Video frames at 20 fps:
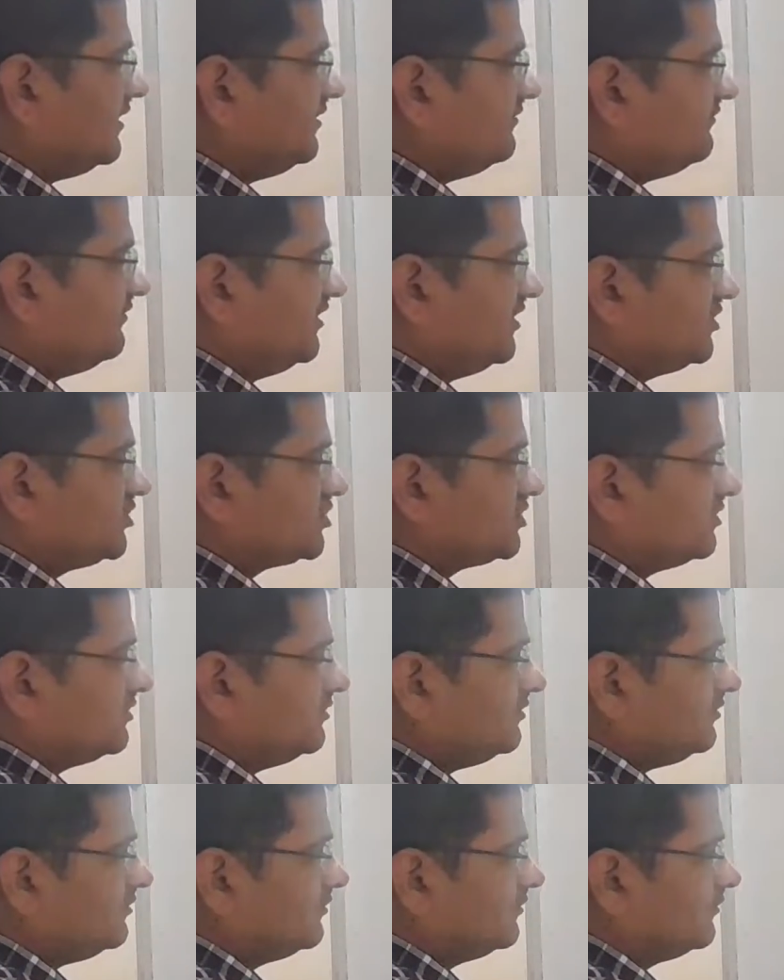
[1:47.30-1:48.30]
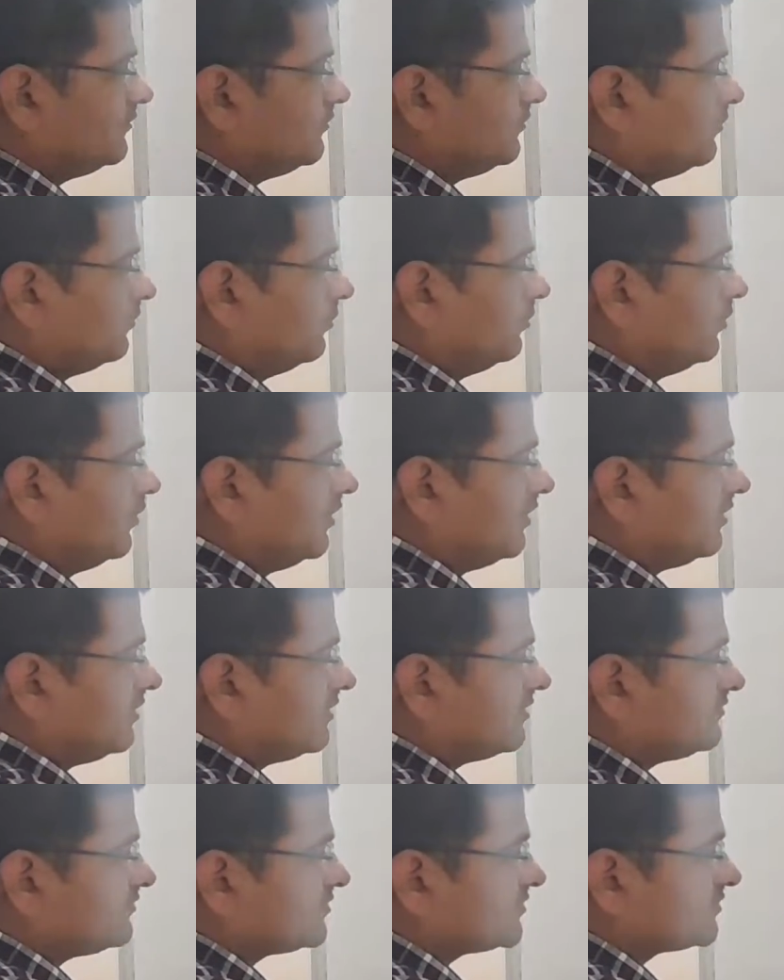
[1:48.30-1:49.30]
definition:
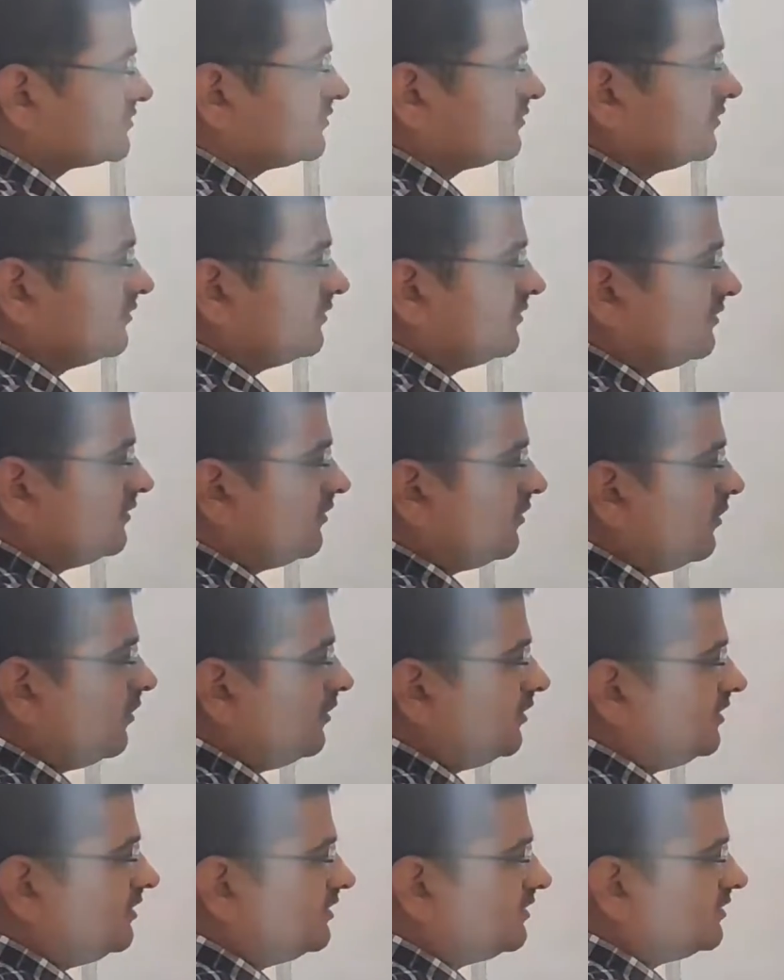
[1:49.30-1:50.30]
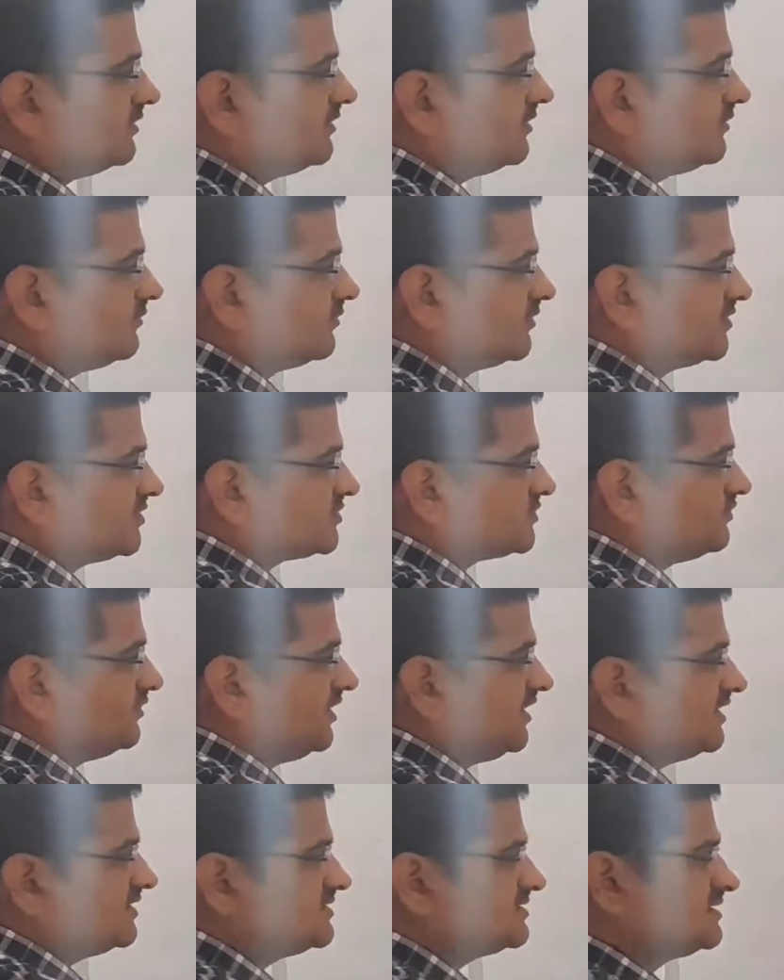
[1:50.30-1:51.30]
verbs, or in other words we
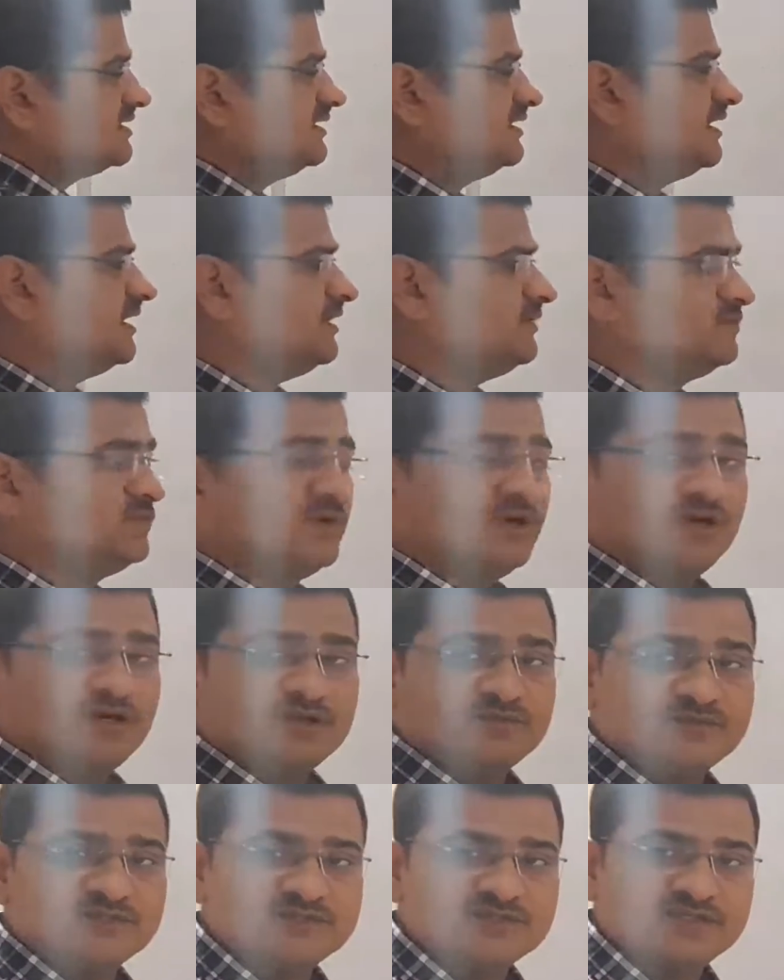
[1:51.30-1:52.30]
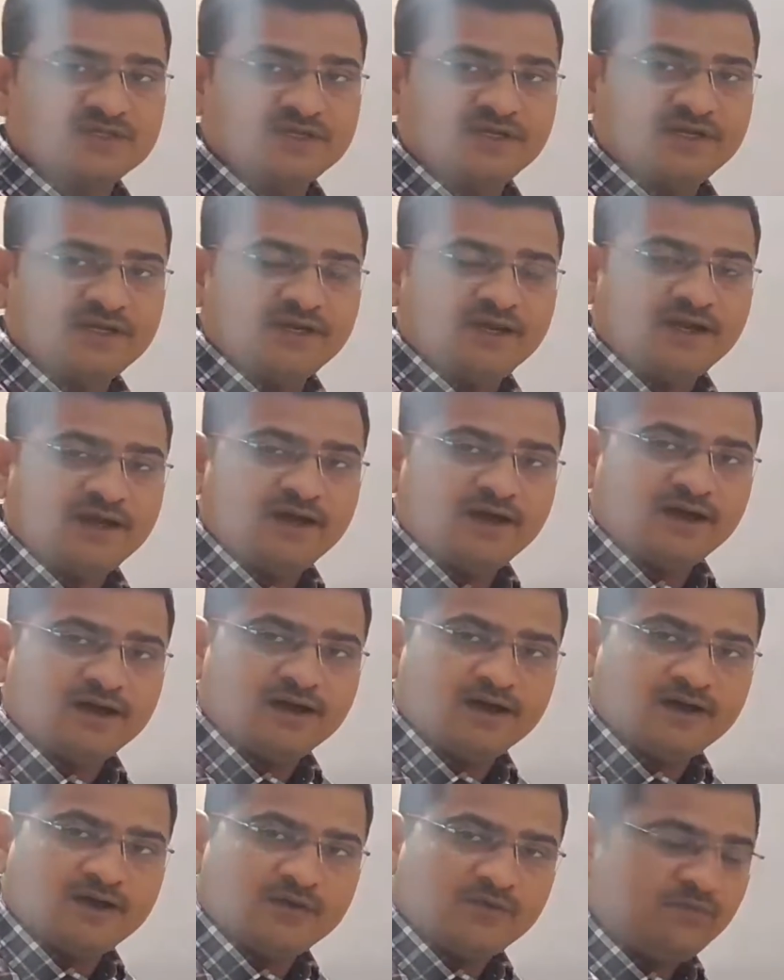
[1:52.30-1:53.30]
can say that verbs
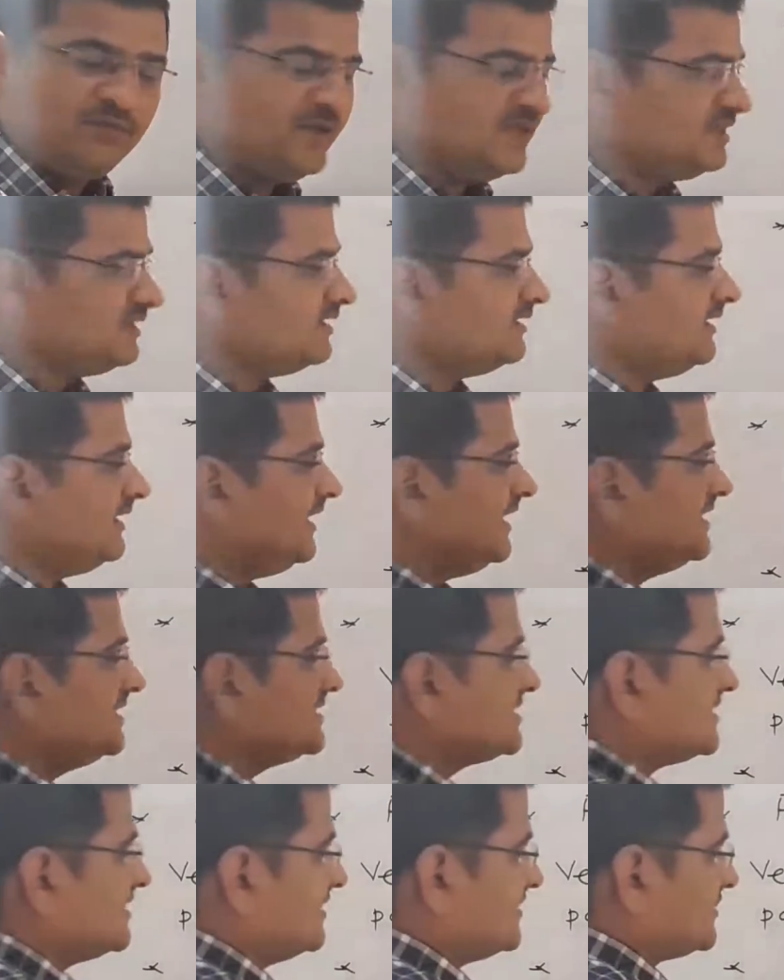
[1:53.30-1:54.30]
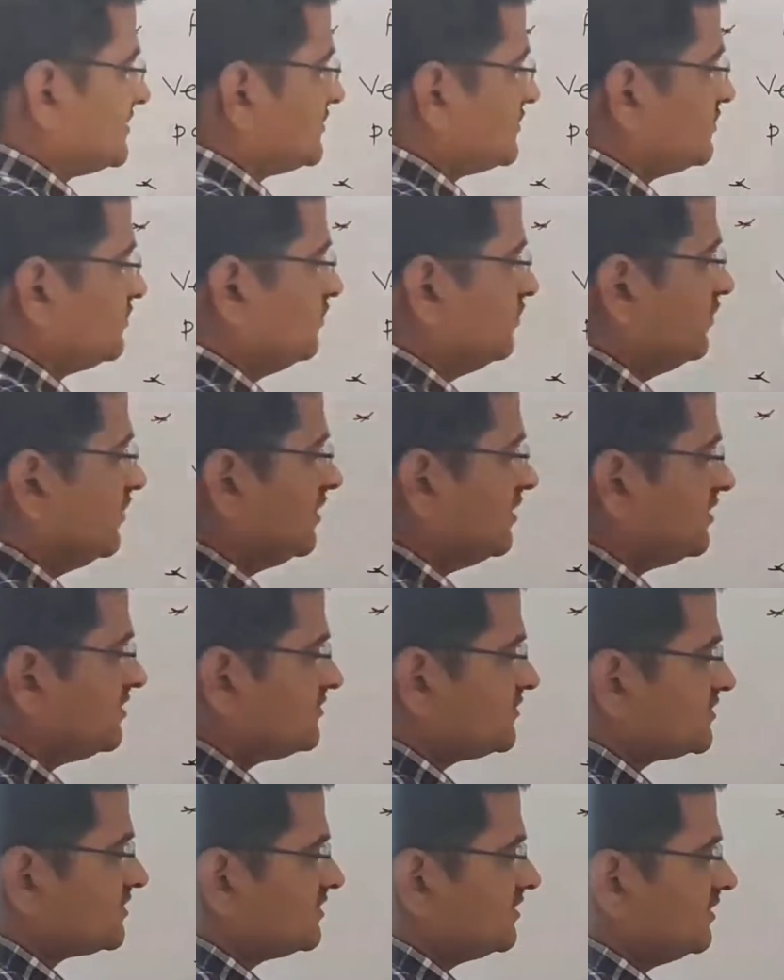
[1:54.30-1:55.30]
with tenses,
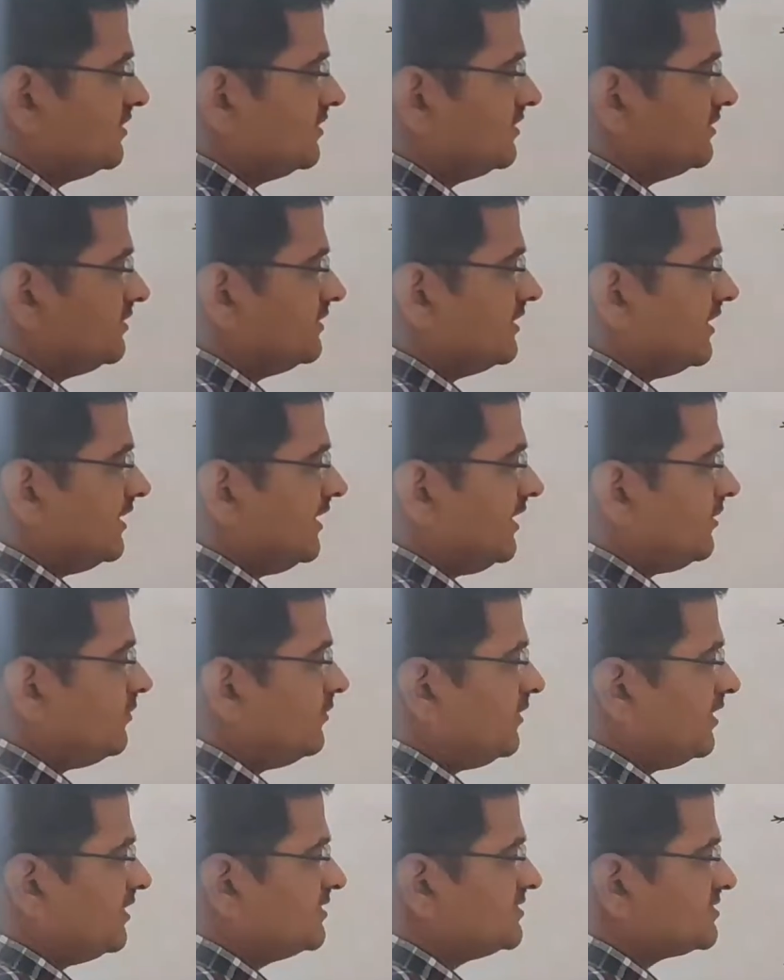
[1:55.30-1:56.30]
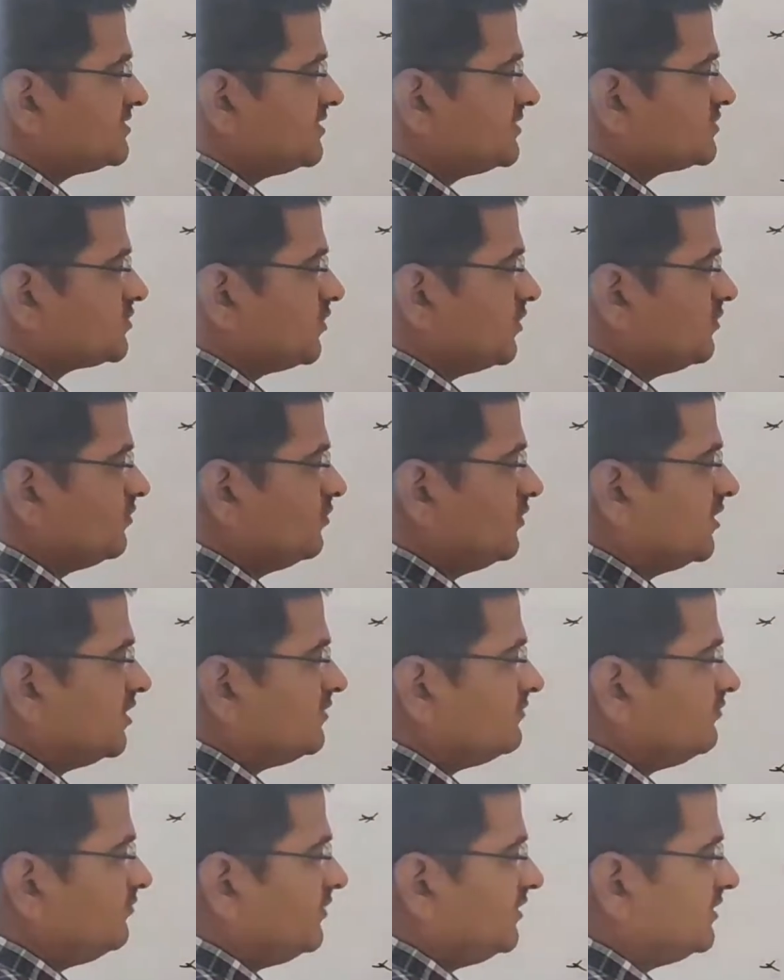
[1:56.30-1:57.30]
verbs that have tenses or
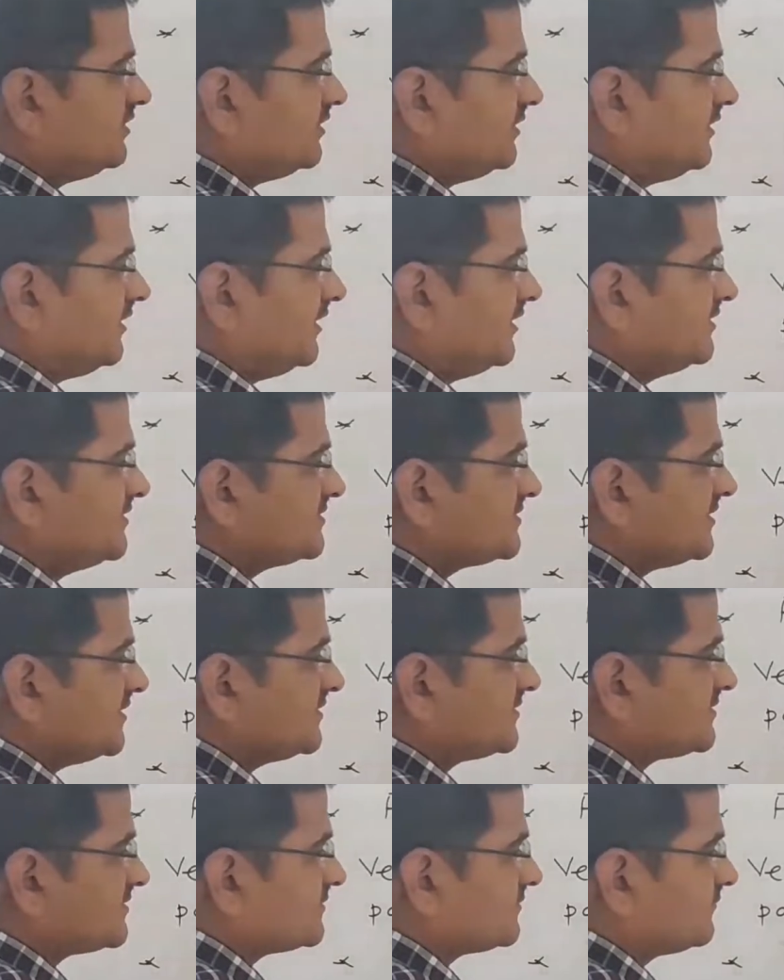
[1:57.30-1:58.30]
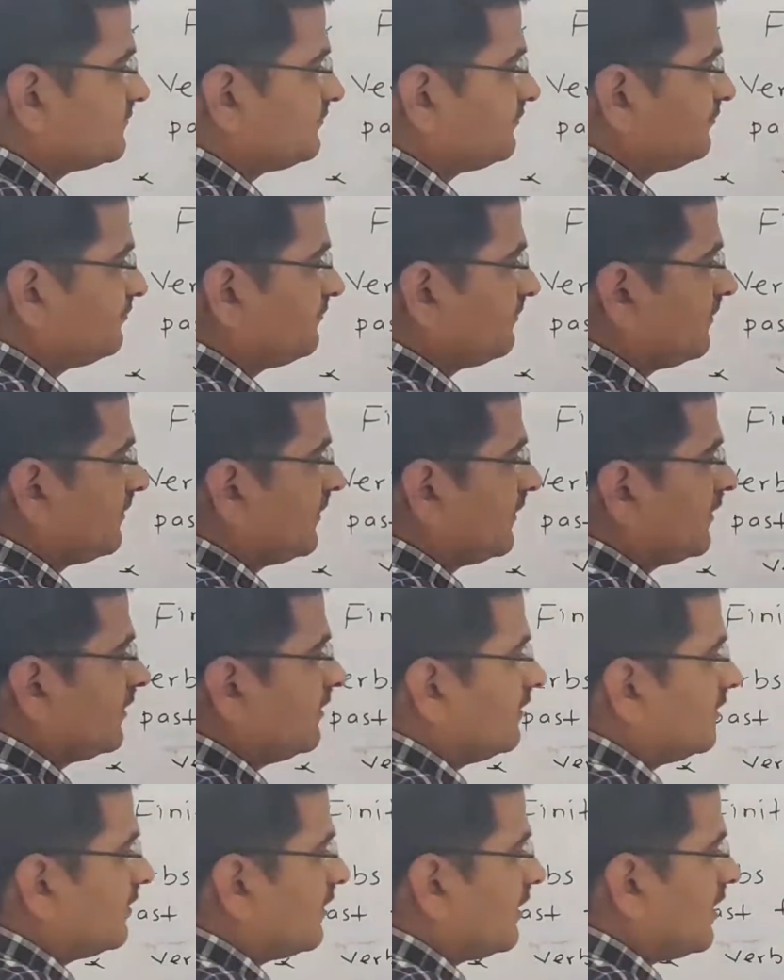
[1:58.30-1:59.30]
verb with tenses
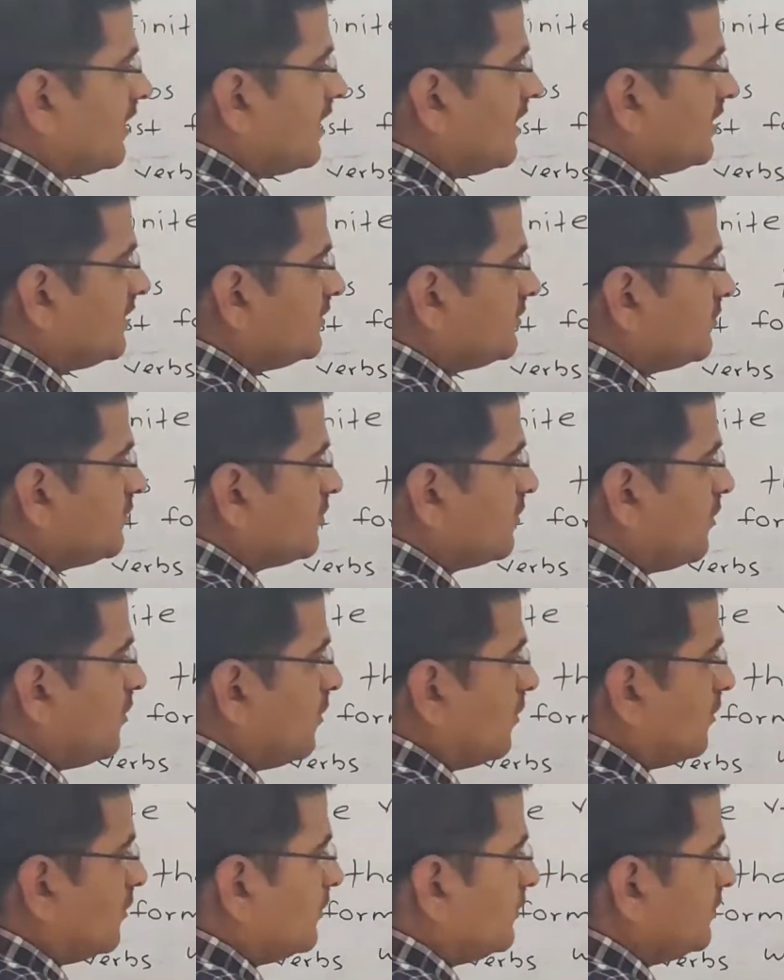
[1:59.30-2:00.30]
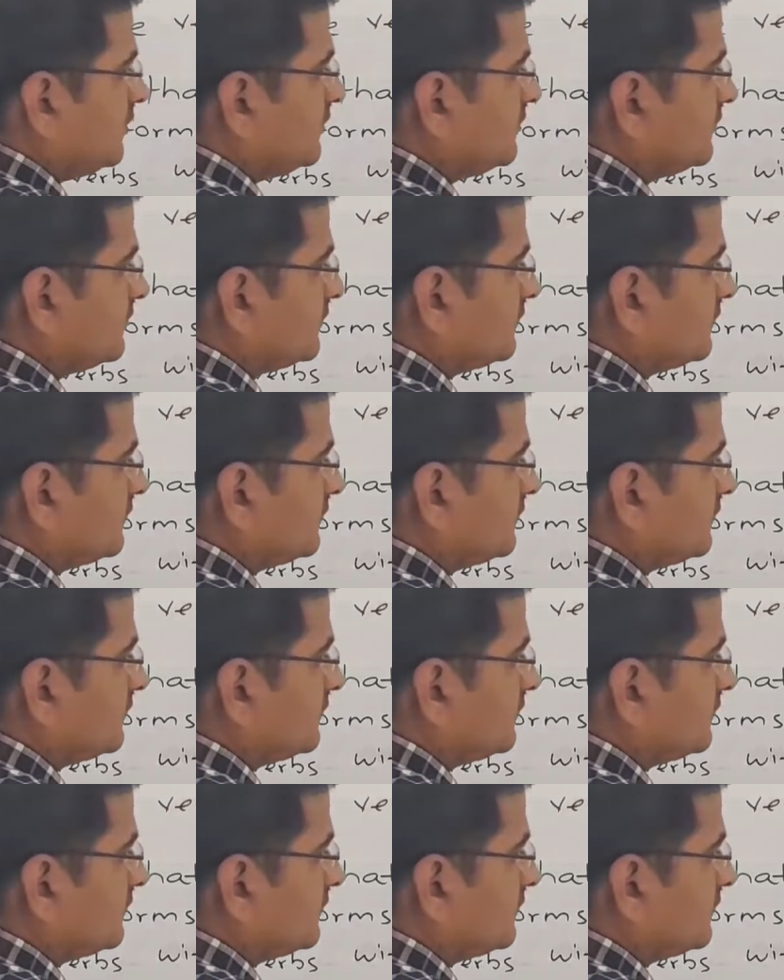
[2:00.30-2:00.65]
are called